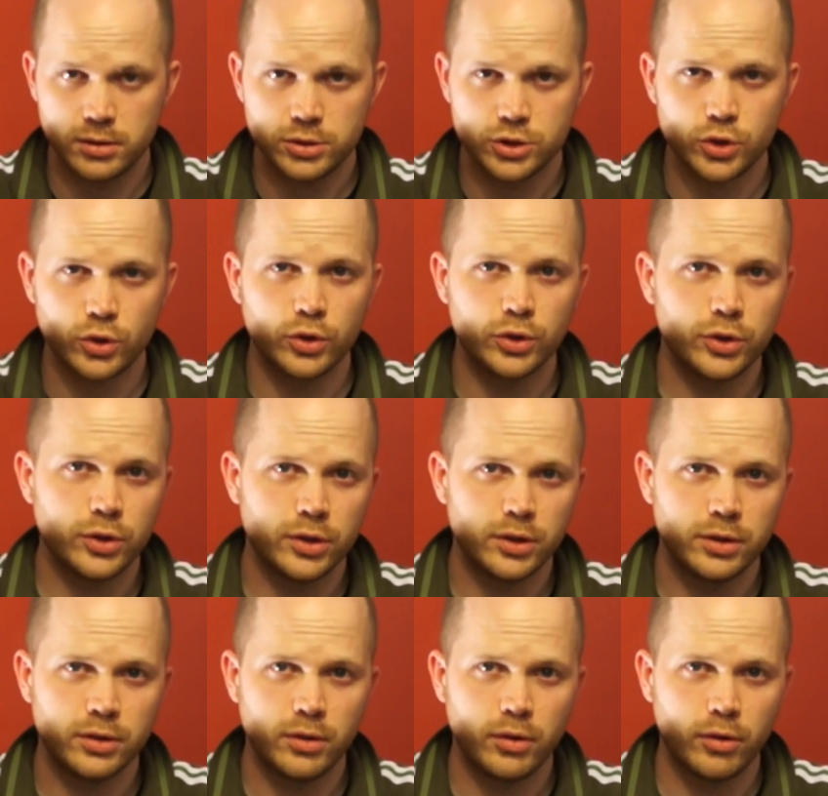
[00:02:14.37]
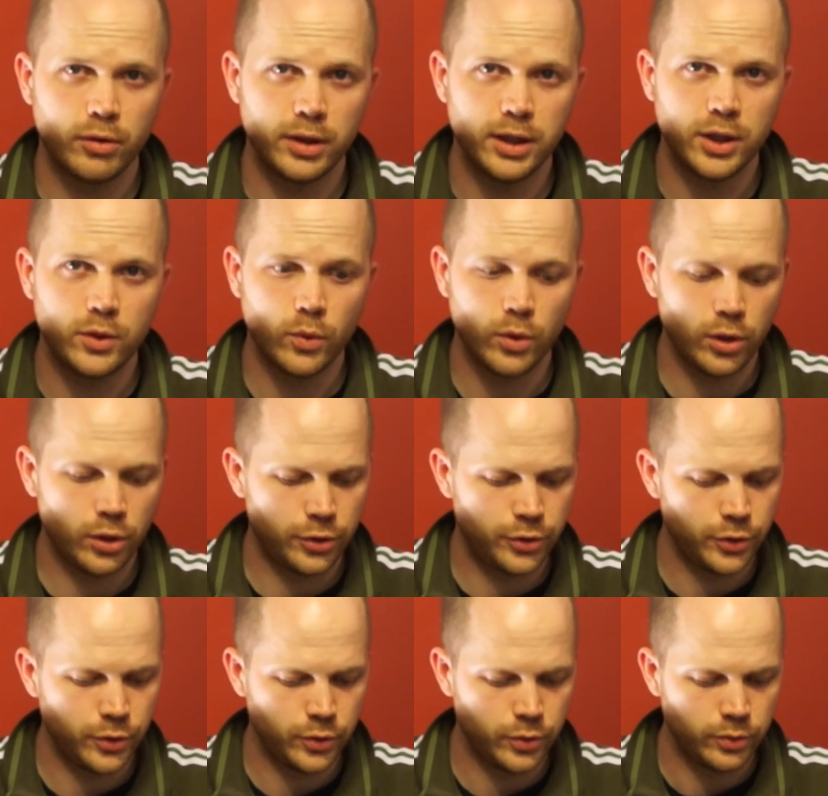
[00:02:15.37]
shorter or equal
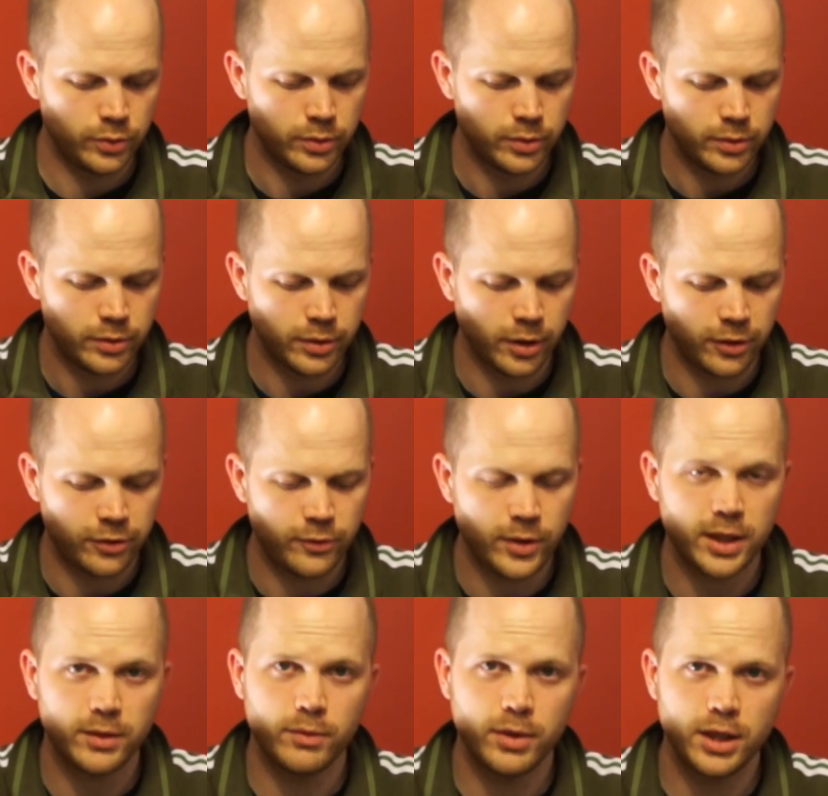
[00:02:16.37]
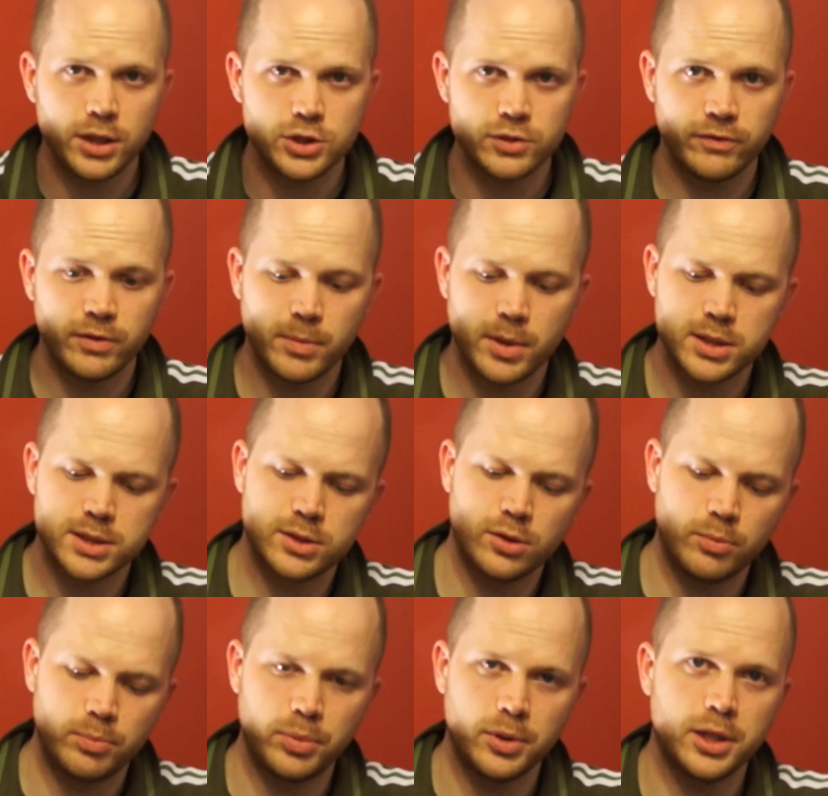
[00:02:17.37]
to the threat range of the
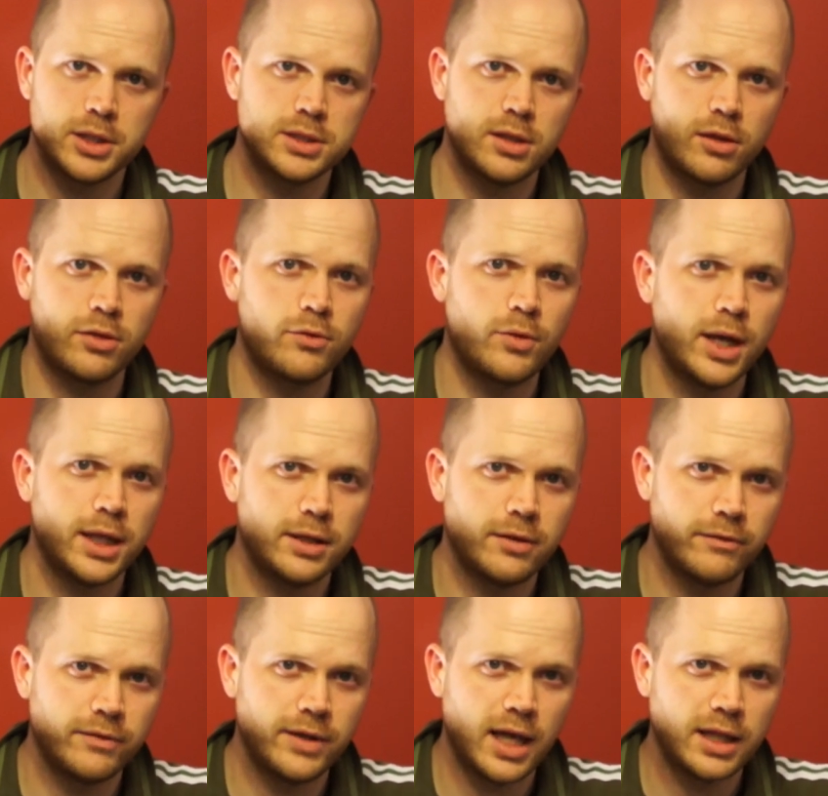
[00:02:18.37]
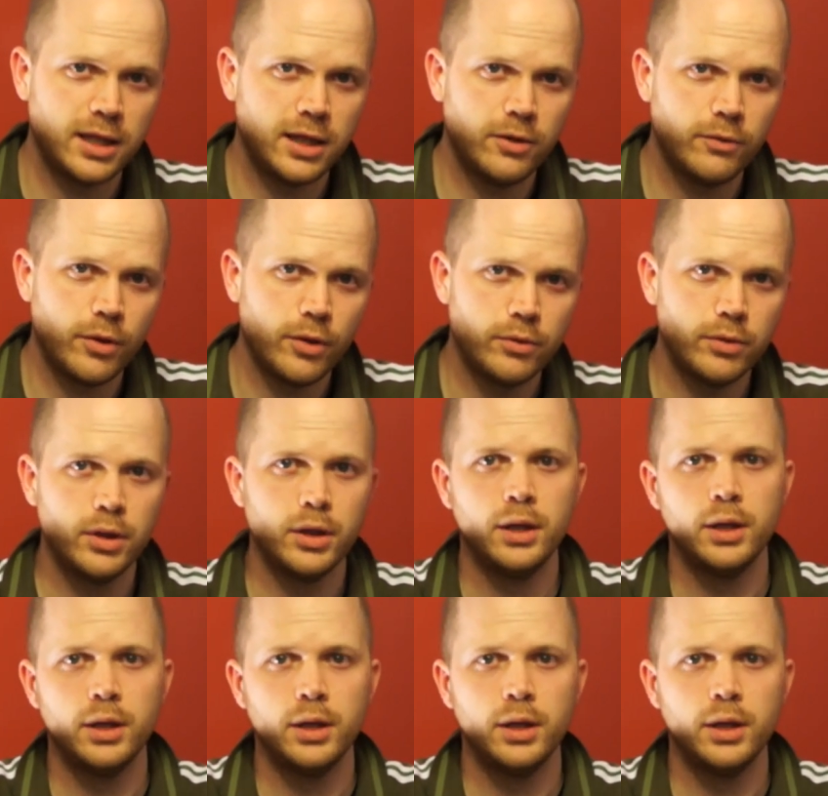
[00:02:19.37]
monster plus the threat of that hero,